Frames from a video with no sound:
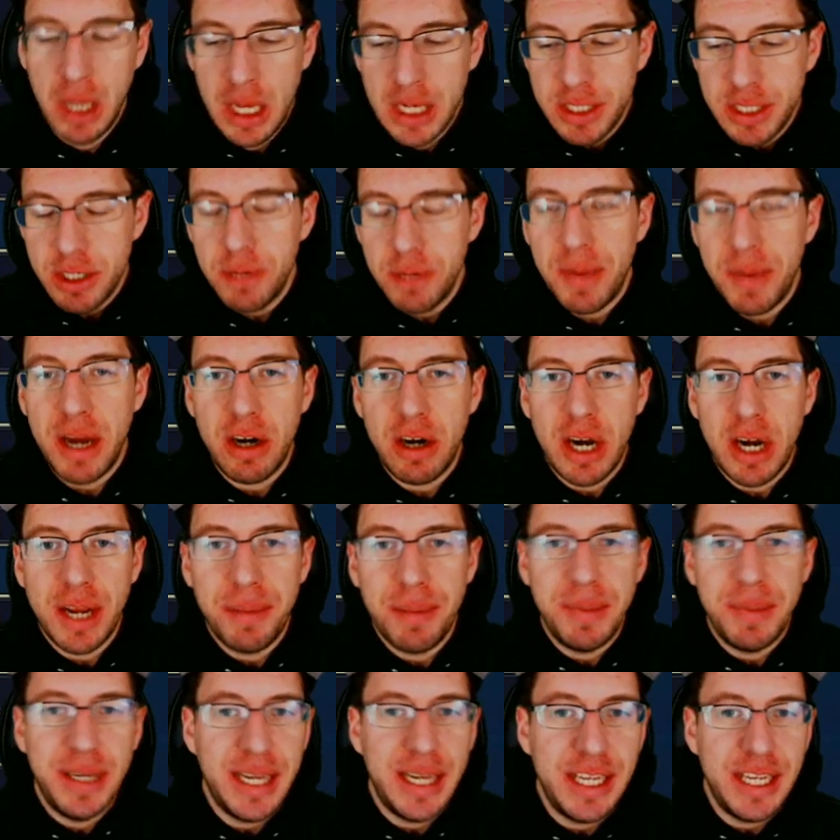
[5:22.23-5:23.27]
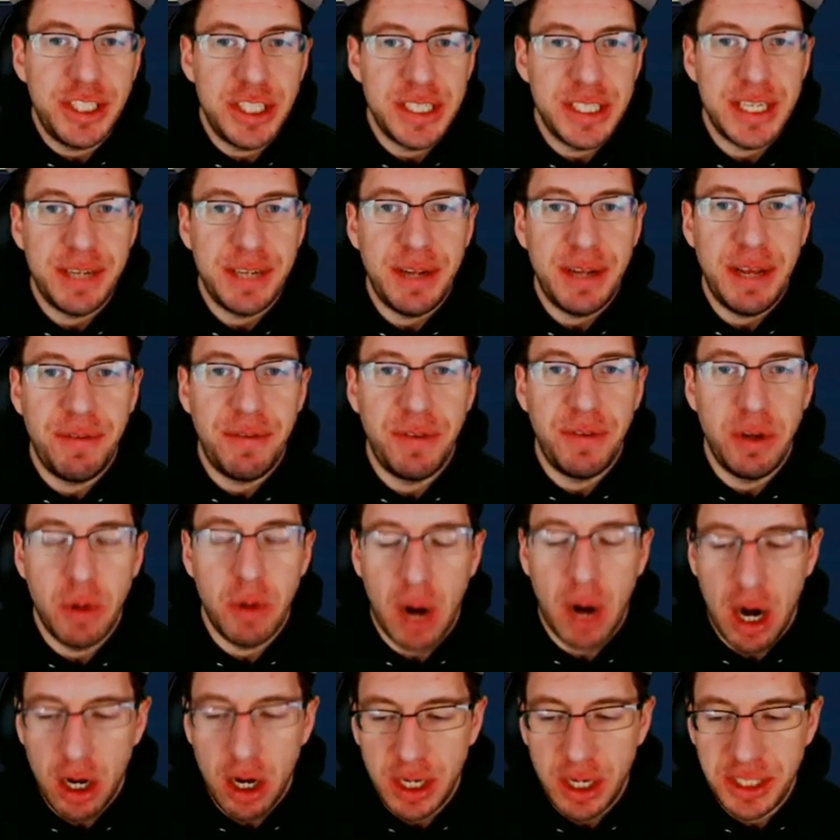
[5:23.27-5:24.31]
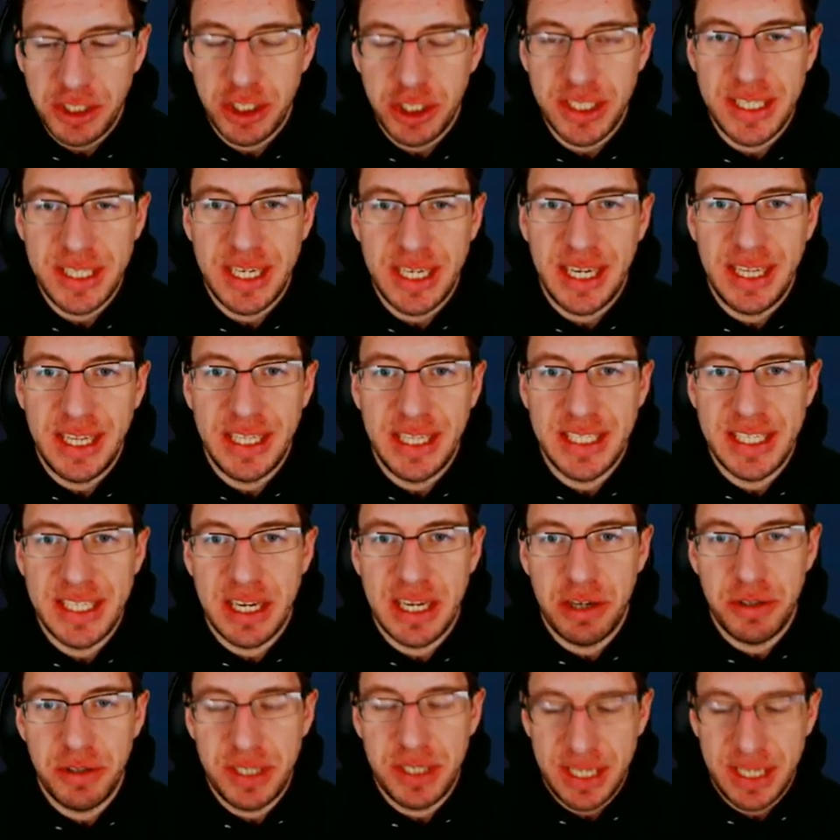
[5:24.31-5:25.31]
So my recommendations, if you are interested in this house,